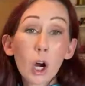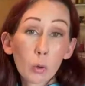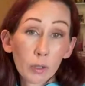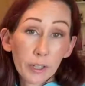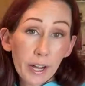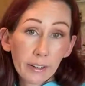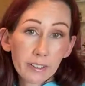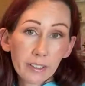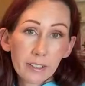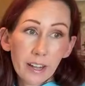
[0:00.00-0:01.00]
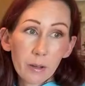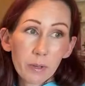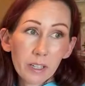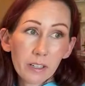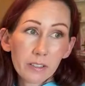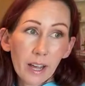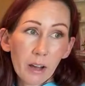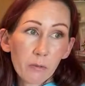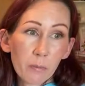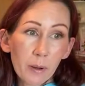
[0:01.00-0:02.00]
a really hectic day because
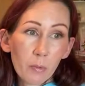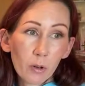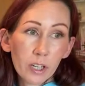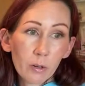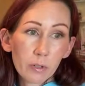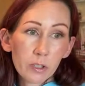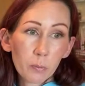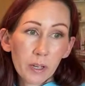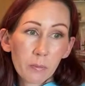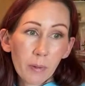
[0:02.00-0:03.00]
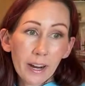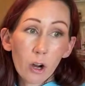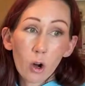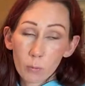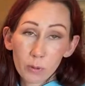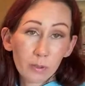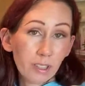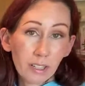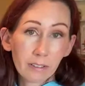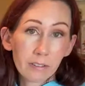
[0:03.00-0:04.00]
half of my morning was spent by almost
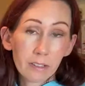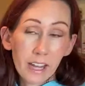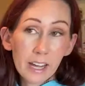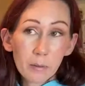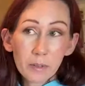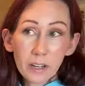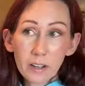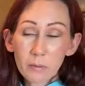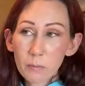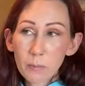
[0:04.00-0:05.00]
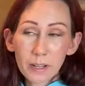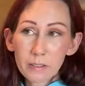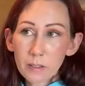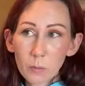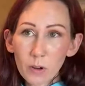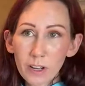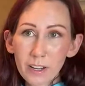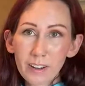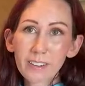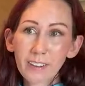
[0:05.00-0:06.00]
getting scammed by someone.
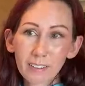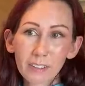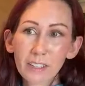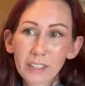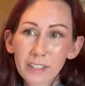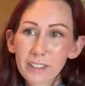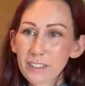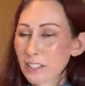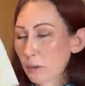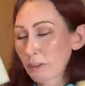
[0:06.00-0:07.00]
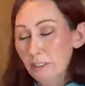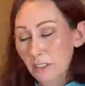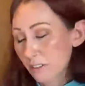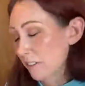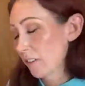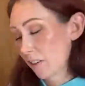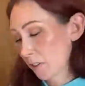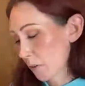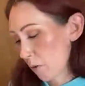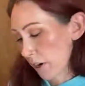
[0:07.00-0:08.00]
Luckily, anyways, that's a long
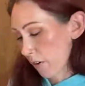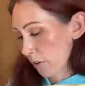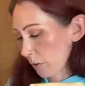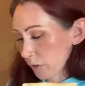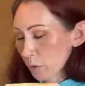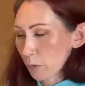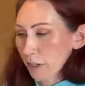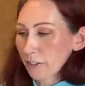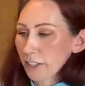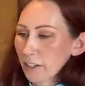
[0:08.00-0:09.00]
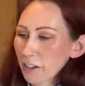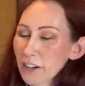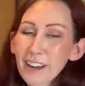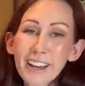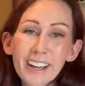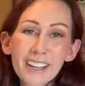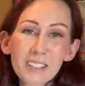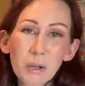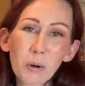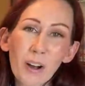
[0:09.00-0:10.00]
story, and I'll explain it later. So
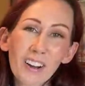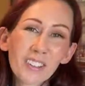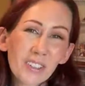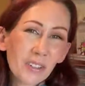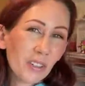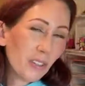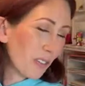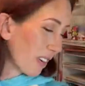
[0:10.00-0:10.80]
I'll show you guys